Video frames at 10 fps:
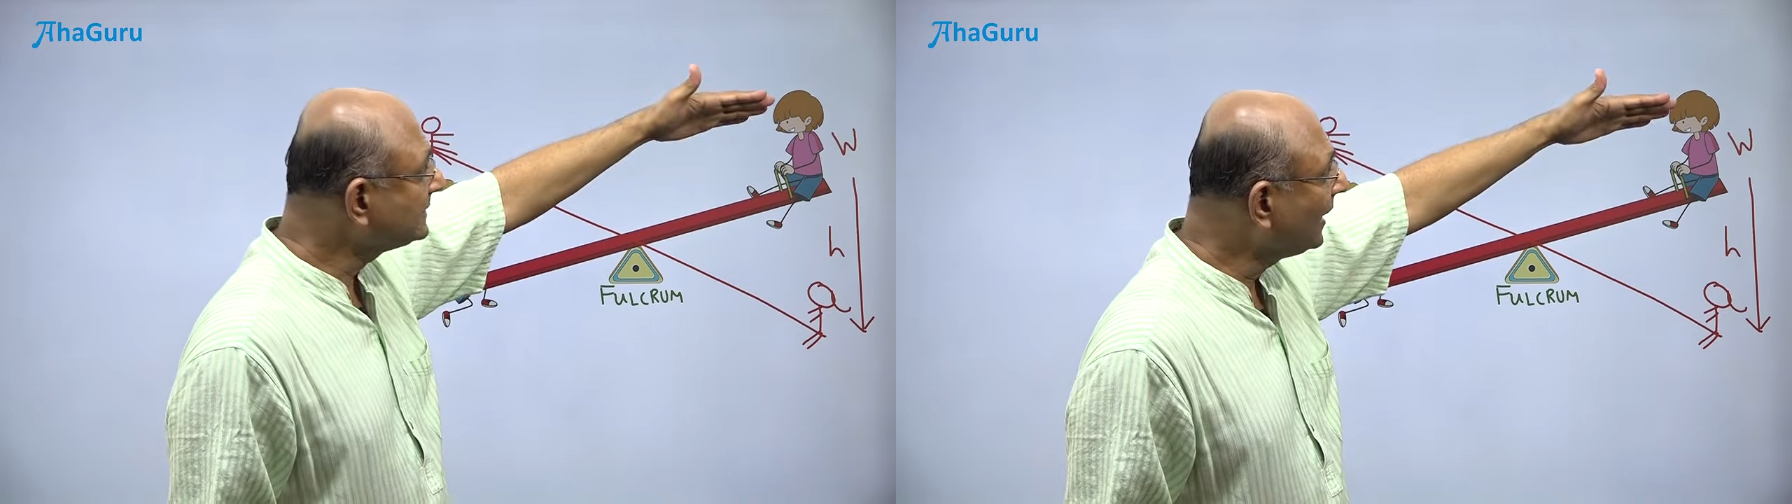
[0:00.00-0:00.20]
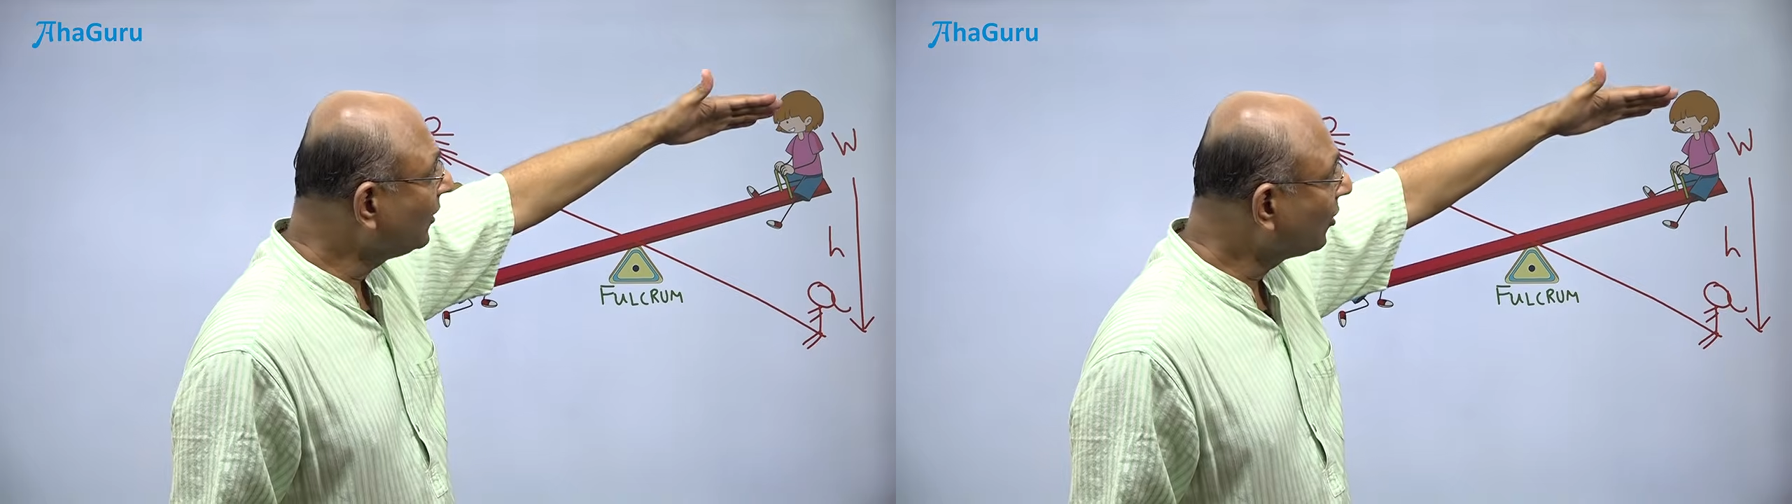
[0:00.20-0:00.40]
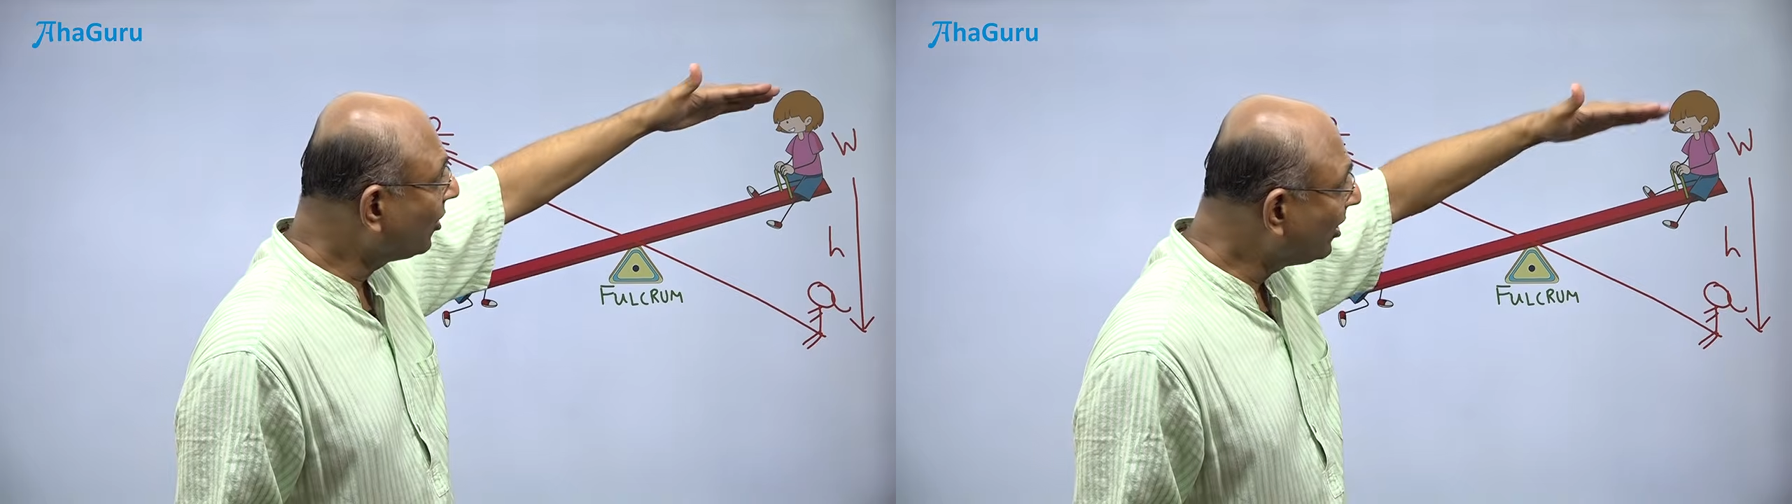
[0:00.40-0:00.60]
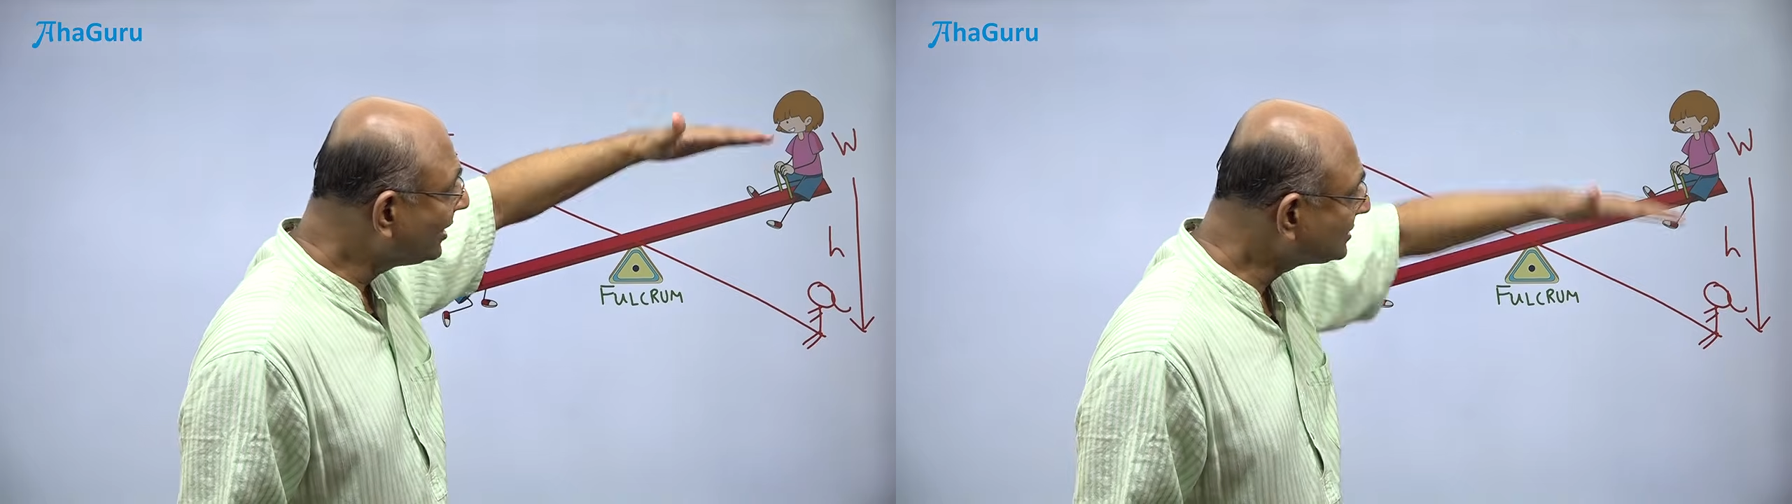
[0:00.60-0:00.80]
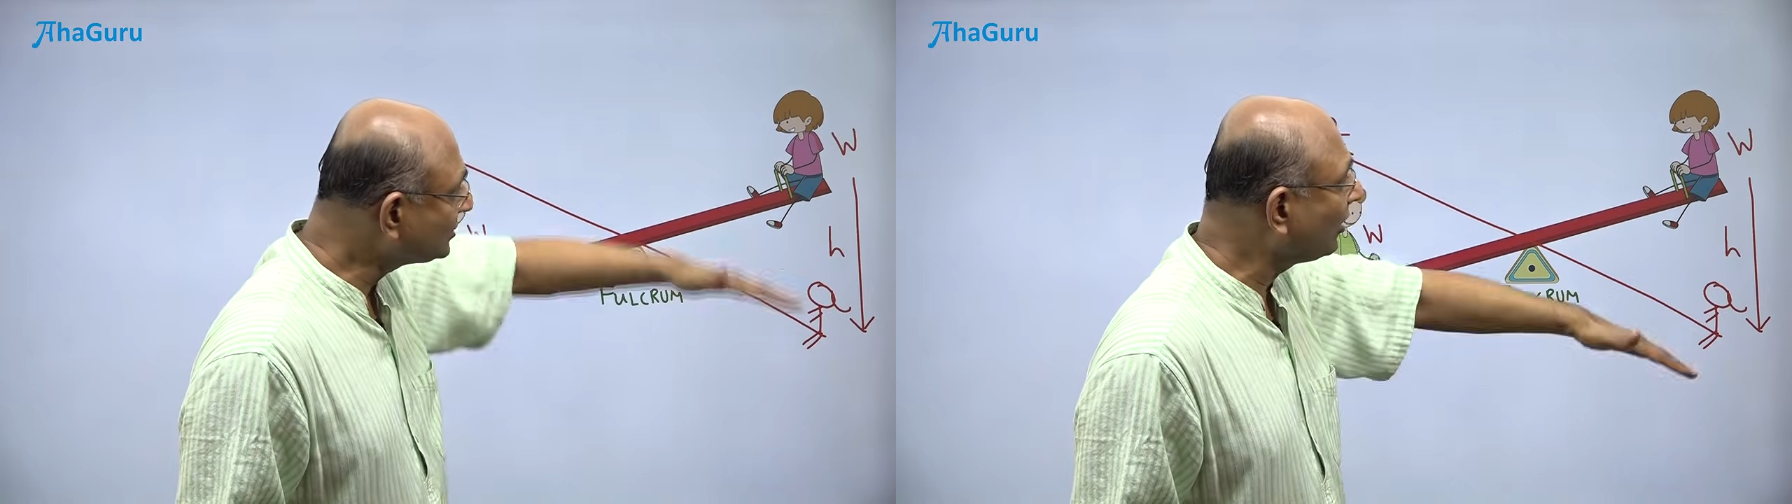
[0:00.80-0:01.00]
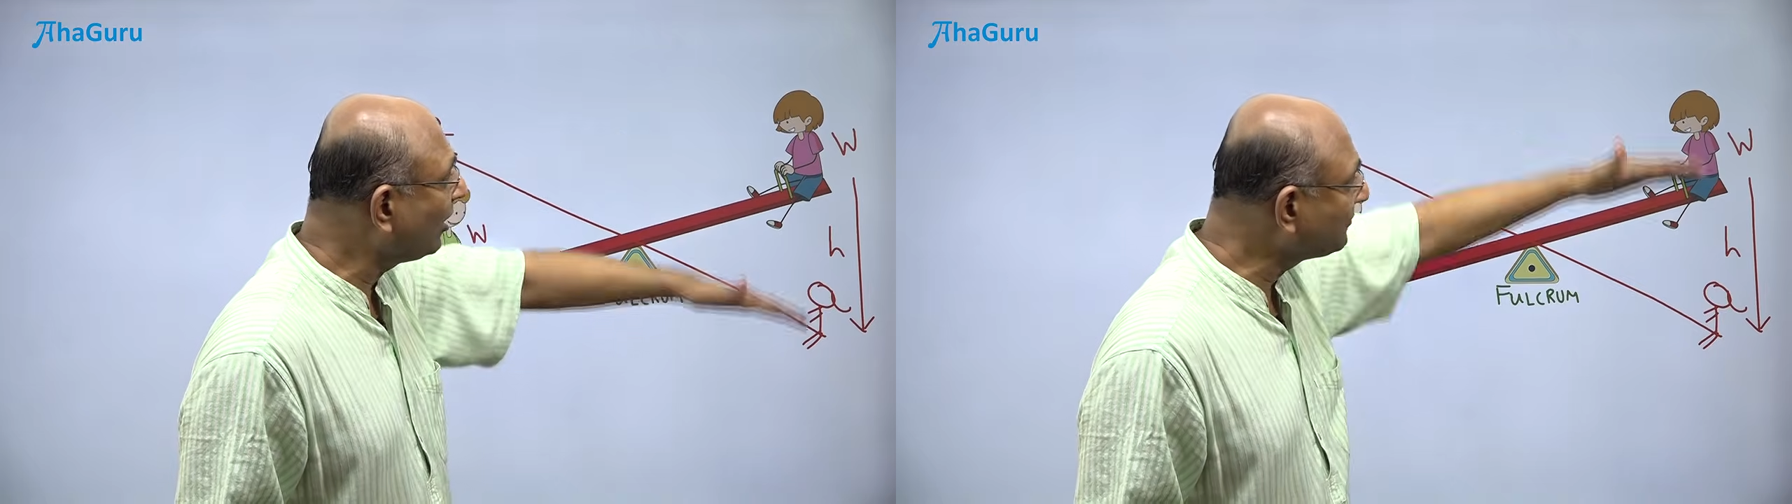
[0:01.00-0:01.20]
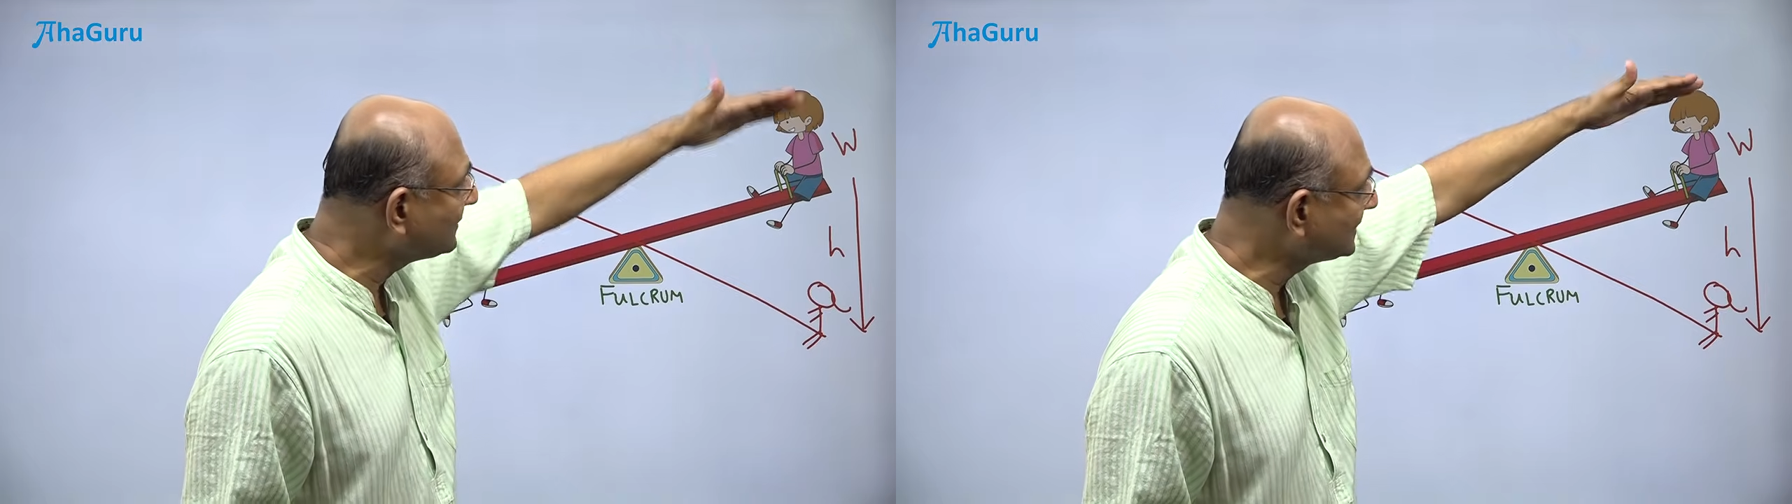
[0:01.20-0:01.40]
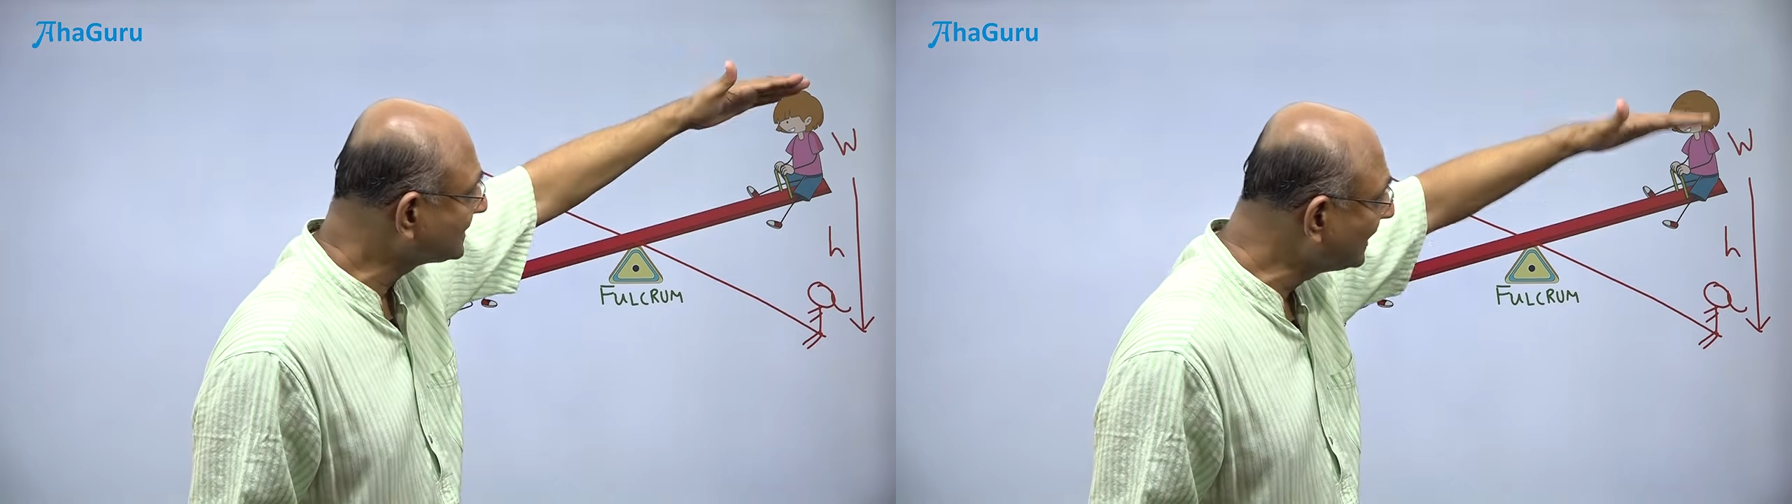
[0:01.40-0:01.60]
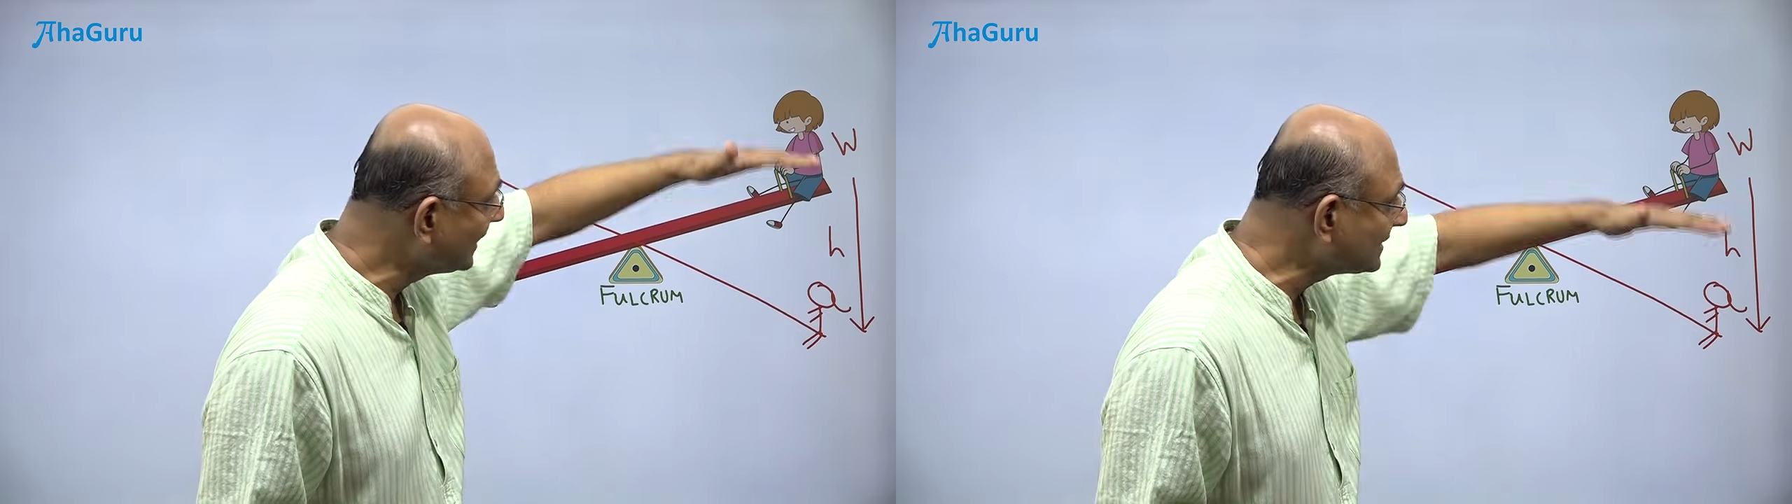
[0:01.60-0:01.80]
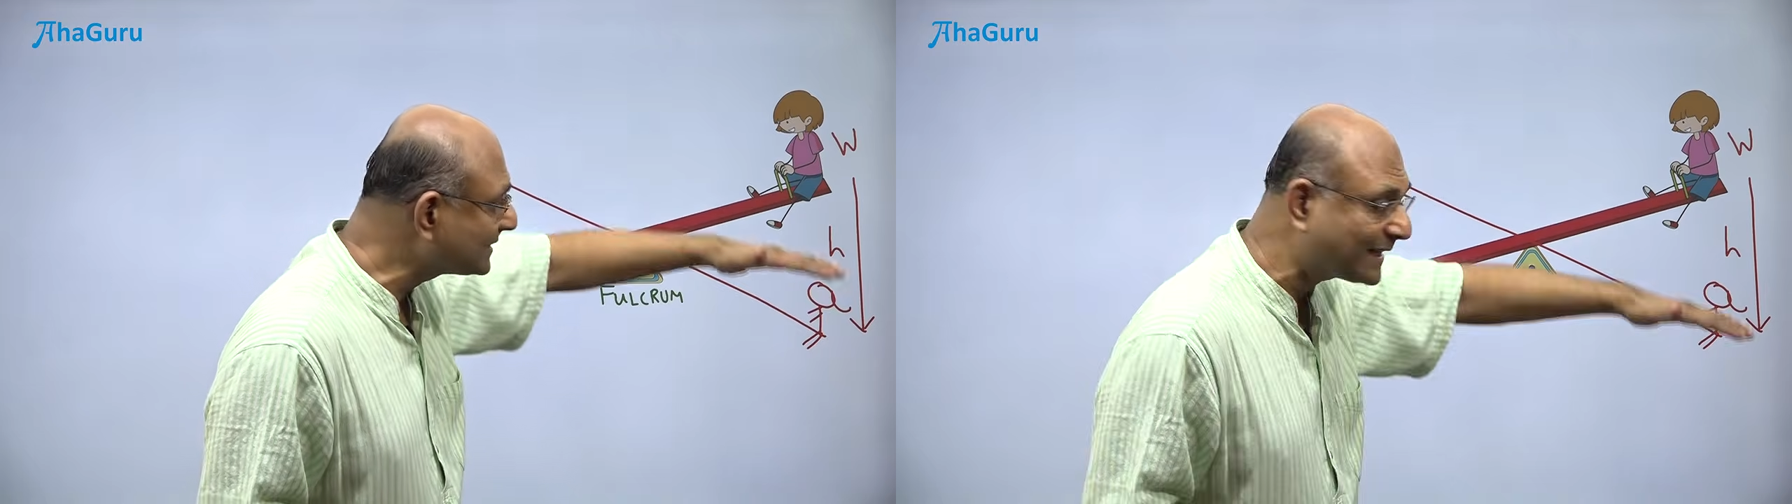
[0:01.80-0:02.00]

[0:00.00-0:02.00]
the loss of this girl's